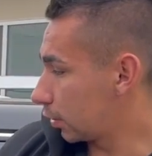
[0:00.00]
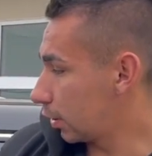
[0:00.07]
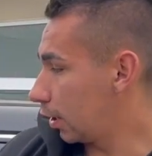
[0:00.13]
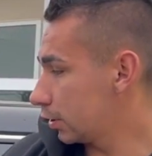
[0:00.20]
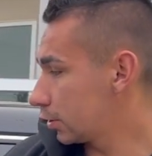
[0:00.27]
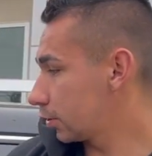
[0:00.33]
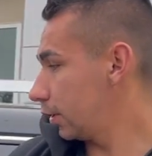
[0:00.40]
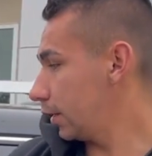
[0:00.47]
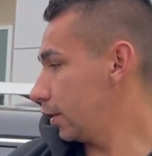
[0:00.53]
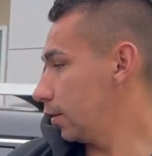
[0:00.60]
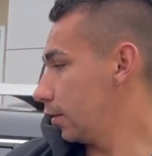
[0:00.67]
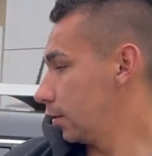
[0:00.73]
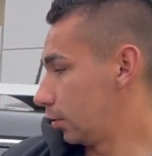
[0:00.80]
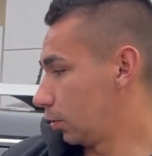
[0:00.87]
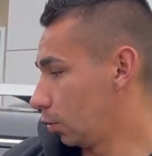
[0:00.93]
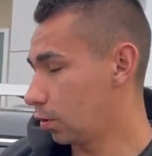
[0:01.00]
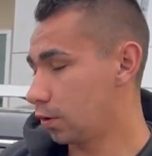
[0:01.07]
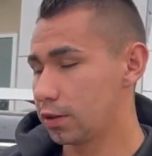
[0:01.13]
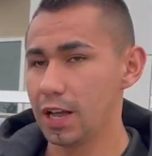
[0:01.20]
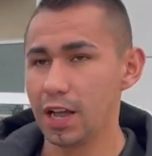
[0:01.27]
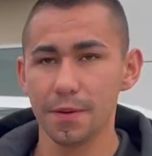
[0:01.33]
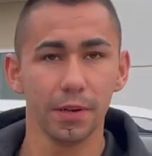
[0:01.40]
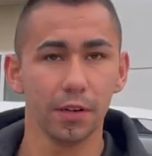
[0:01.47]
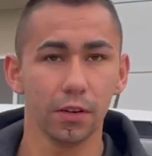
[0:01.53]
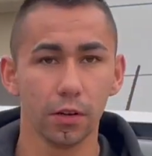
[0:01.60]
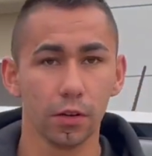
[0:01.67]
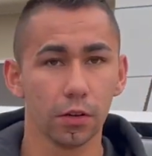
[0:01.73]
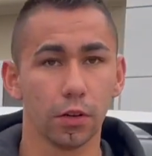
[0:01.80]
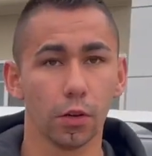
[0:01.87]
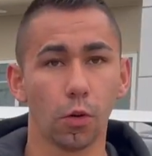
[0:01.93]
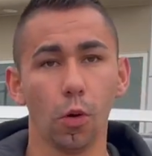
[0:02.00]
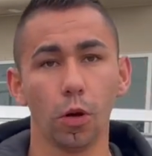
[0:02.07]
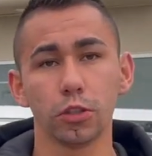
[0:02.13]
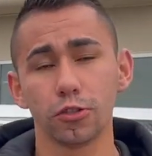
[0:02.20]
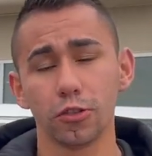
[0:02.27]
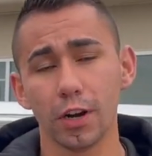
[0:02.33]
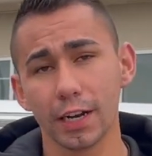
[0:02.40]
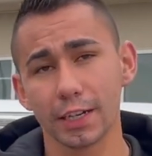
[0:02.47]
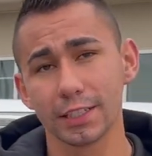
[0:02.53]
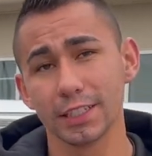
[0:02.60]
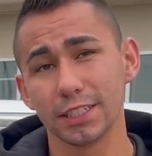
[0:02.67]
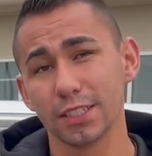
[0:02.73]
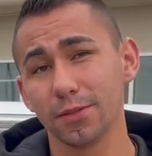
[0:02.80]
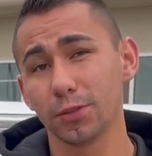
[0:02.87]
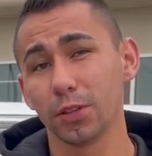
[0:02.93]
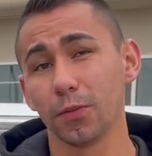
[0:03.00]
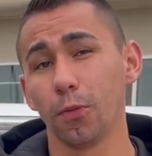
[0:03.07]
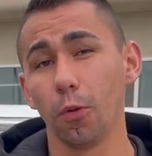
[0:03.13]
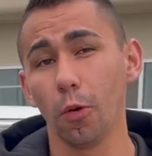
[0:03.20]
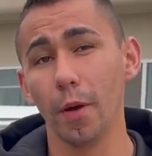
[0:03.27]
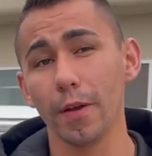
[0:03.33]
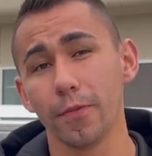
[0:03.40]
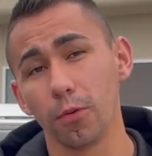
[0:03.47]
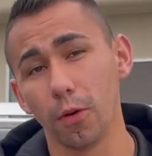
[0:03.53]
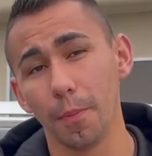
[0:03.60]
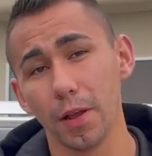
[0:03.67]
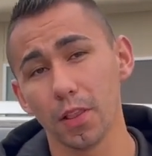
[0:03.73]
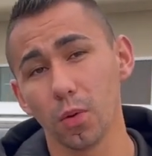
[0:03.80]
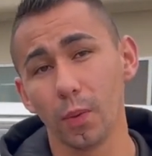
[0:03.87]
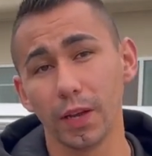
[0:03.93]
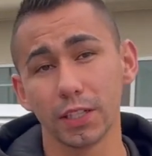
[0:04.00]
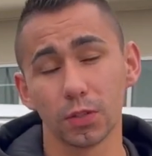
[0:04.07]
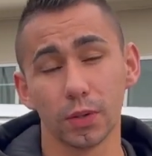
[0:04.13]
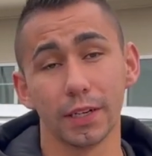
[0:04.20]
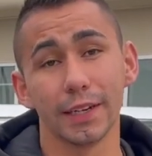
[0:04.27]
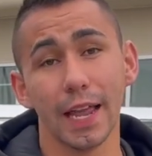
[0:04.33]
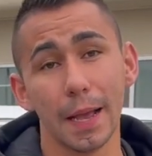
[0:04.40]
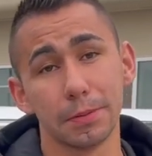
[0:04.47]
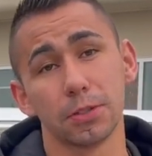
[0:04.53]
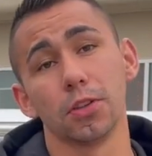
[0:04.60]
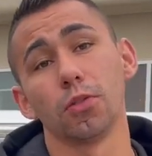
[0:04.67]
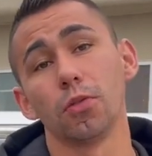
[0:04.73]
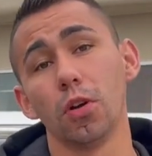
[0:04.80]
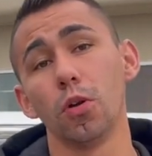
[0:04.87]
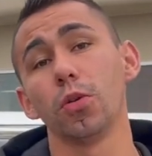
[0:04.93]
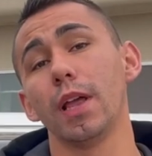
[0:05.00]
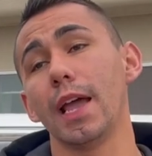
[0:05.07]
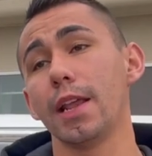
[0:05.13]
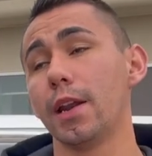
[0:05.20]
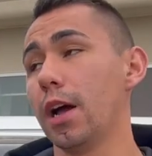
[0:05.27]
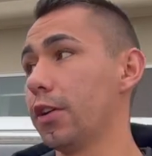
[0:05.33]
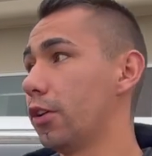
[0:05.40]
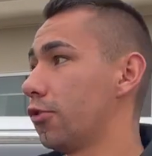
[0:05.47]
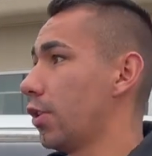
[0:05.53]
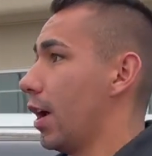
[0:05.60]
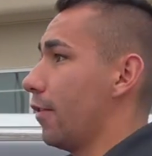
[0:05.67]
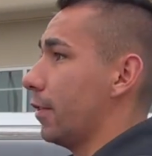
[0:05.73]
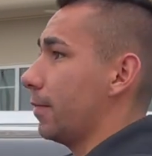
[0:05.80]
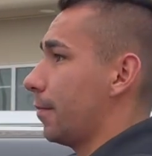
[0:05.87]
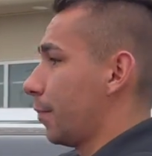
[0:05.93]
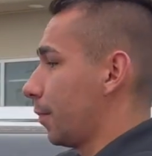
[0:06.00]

touchscreen, dual climate, the Quadratrack system with the 4x4, by the way, so it adapts to the road and how you're driving.